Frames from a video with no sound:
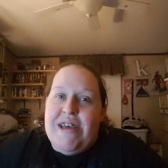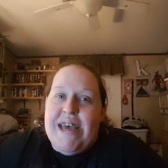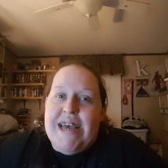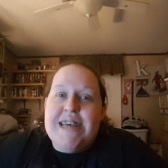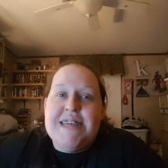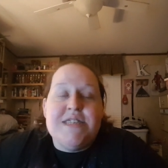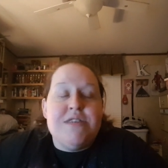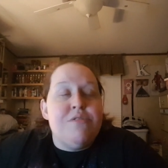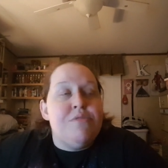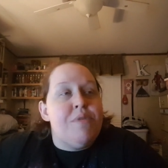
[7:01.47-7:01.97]

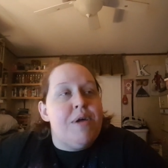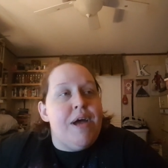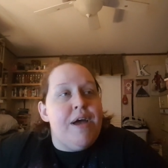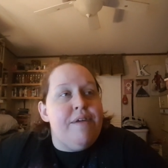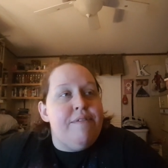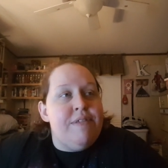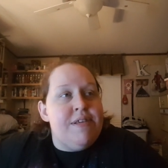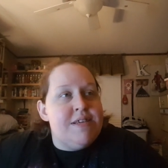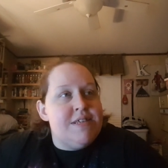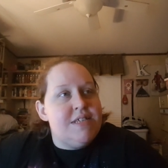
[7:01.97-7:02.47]
hasn't
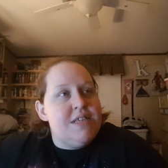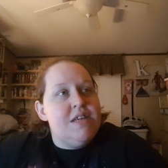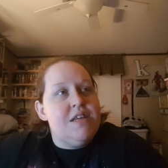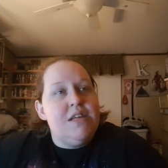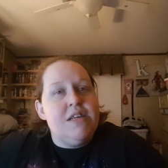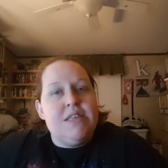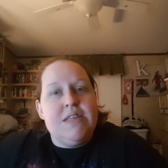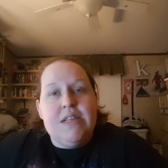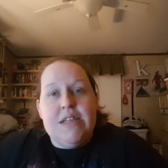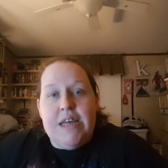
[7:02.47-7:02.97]
arrived,
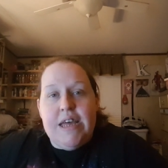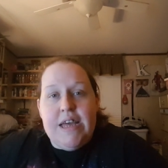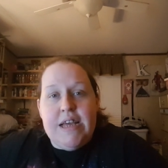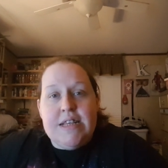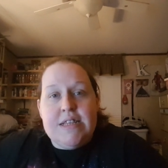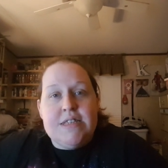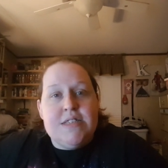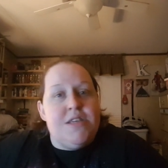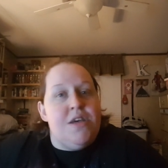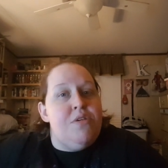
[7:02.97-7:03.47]
still
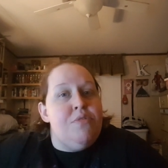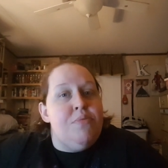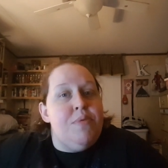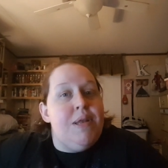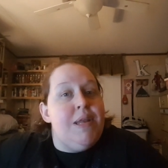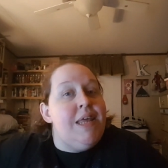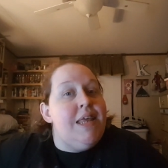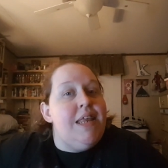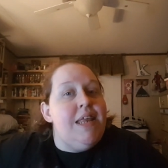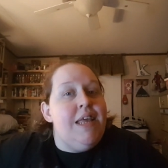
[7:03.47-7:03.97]
delayed, so we
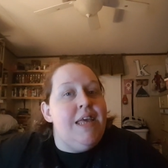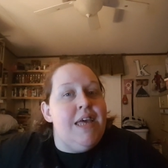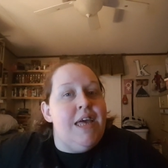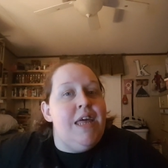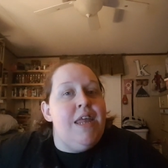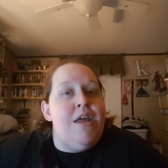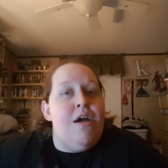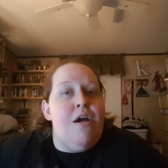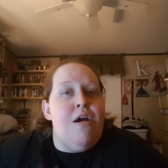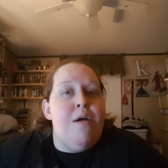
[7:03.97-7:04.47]
didn't
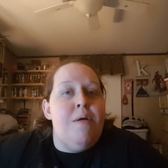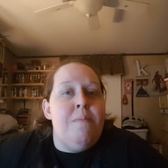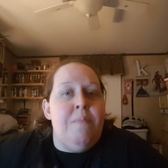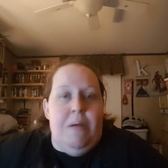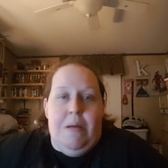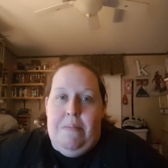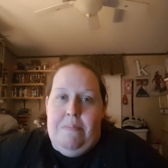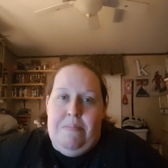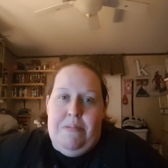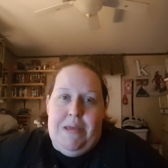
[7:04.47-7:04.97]
get our
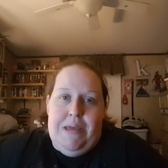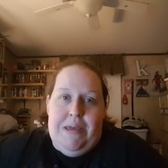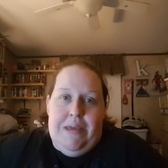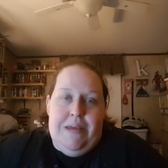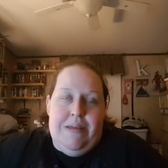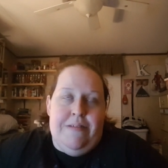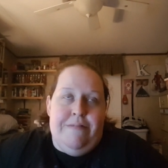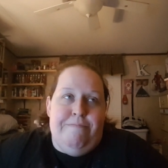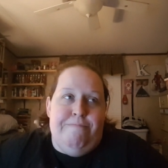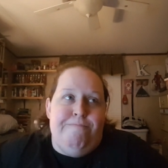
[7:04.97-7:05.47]
puppy.